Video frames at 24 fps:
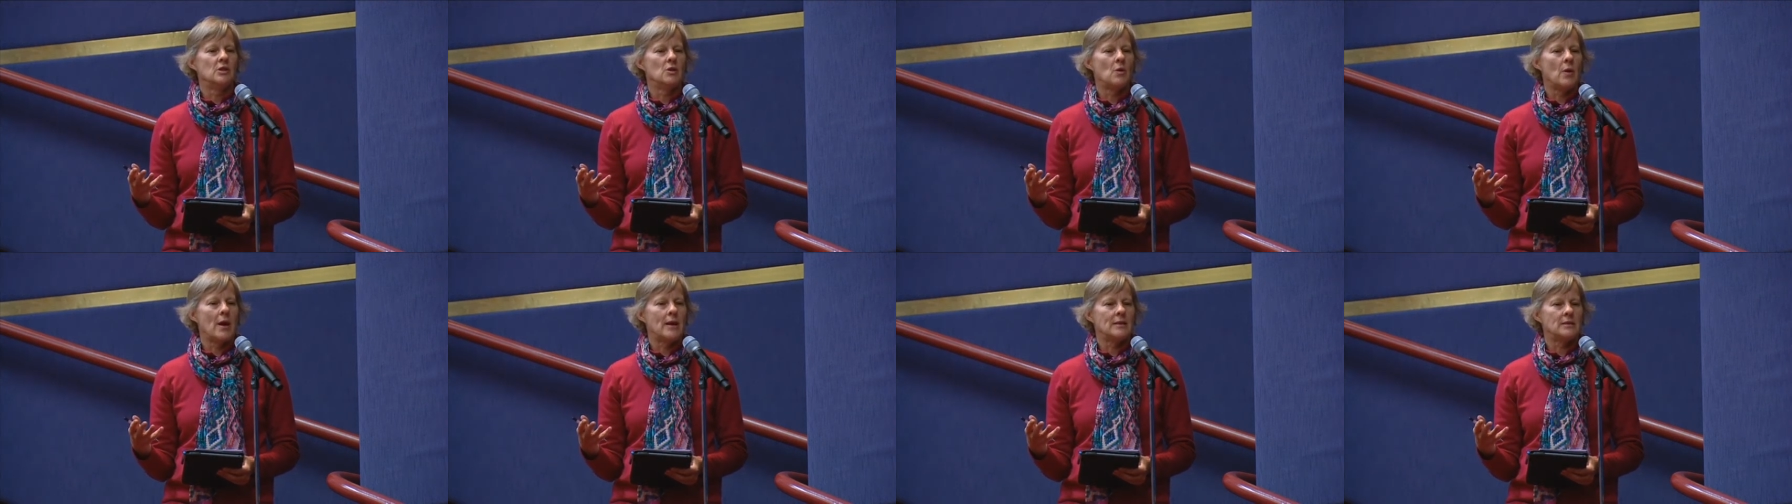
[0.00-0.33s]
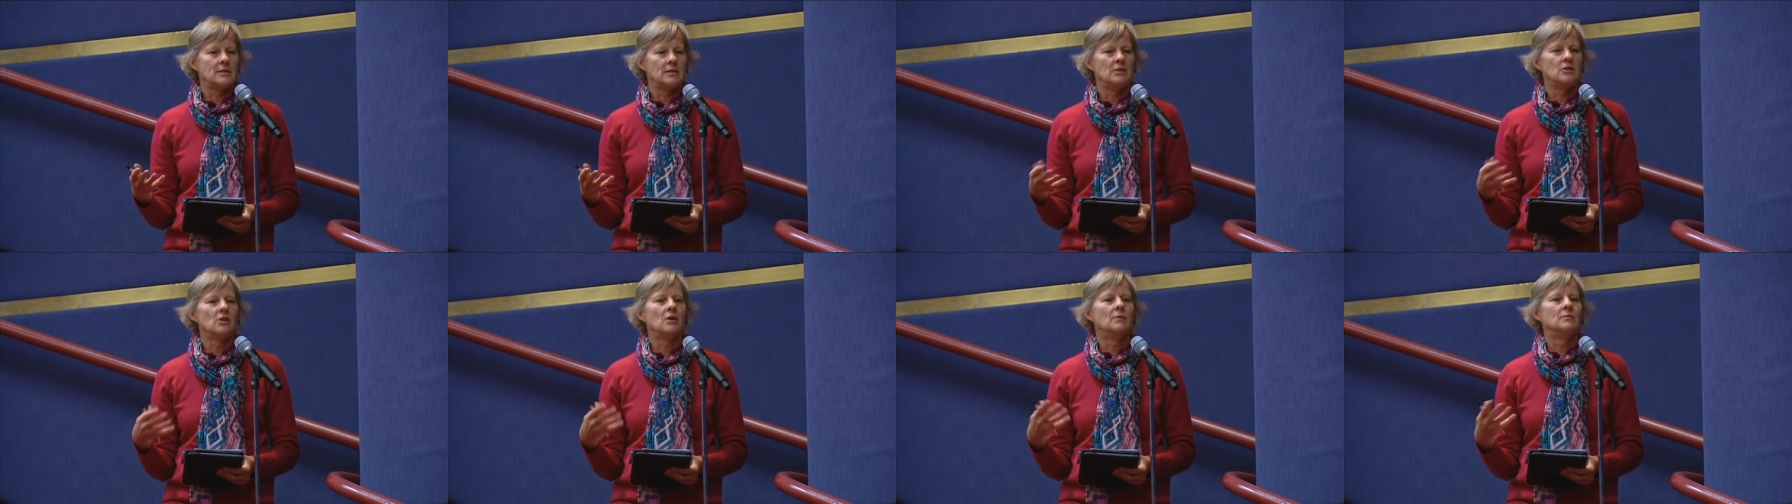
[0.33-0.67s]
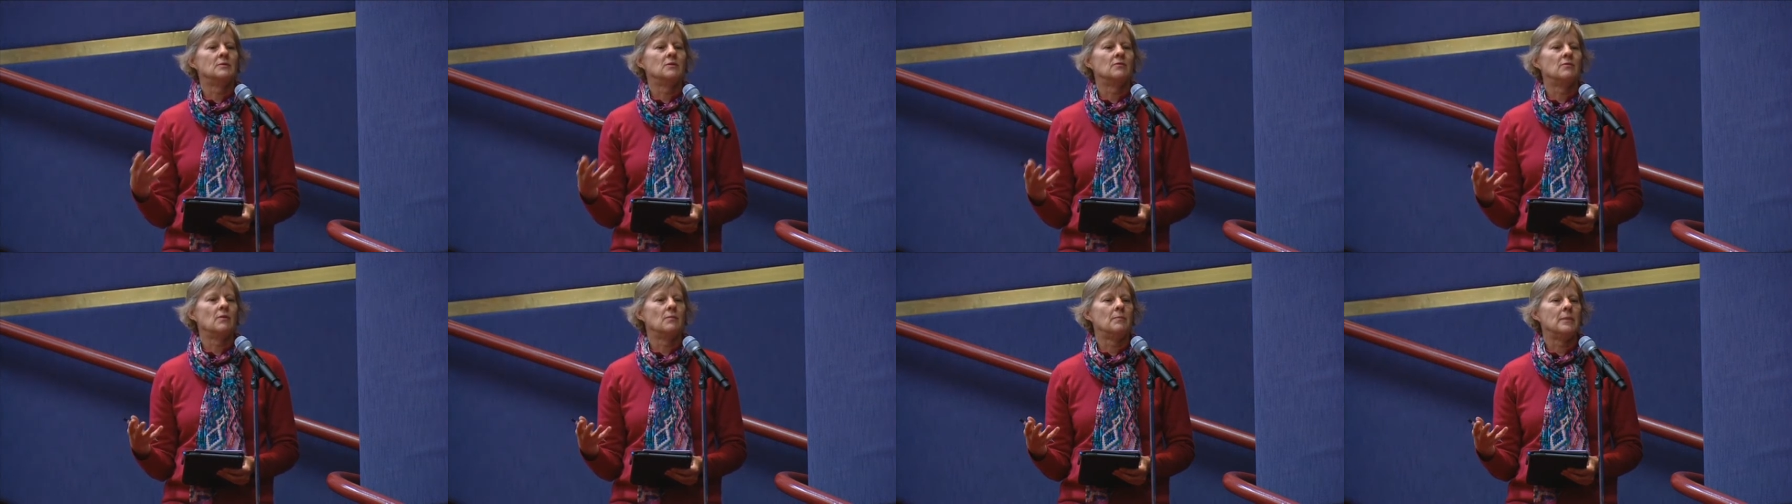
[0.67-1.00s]
US in
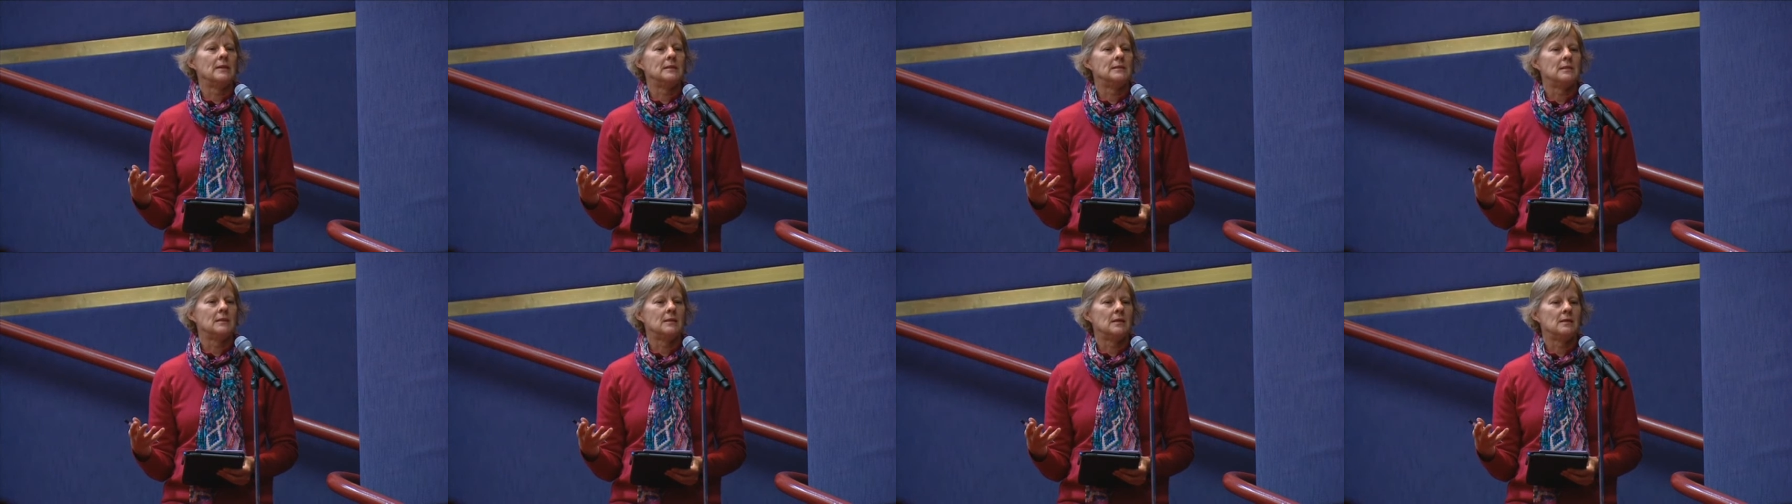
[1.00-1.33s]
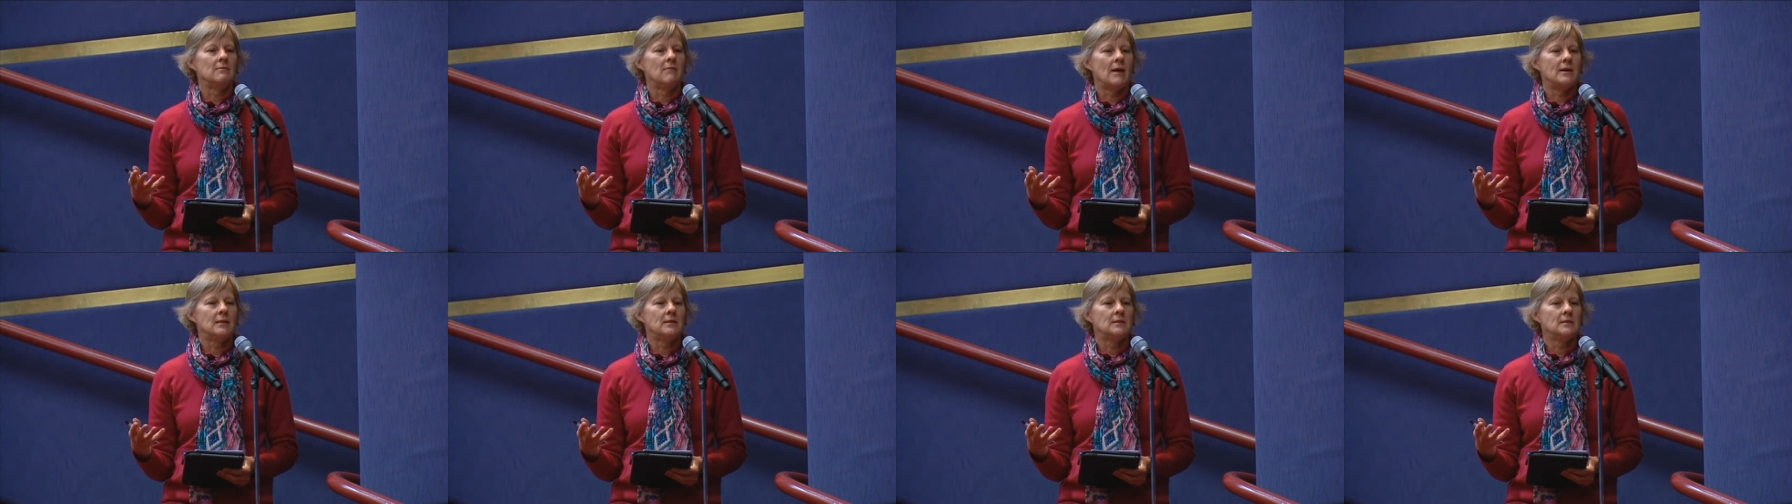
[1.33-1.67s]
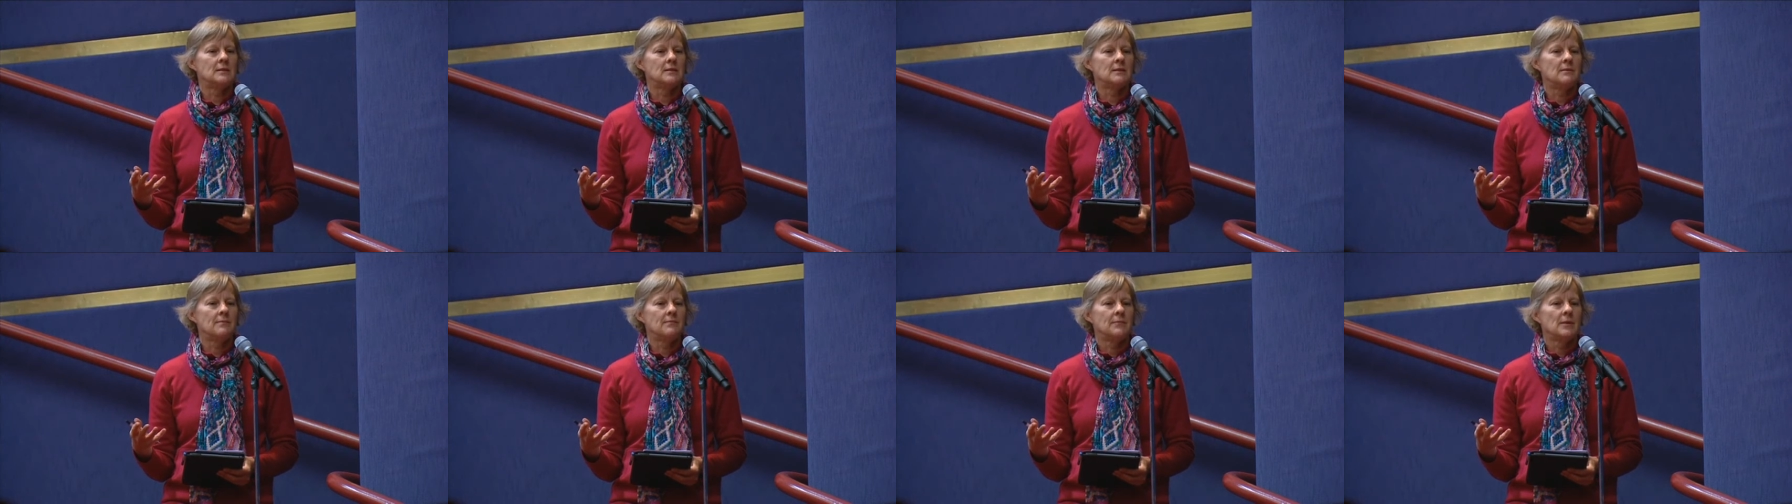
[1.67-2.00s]
terms of obesity rates.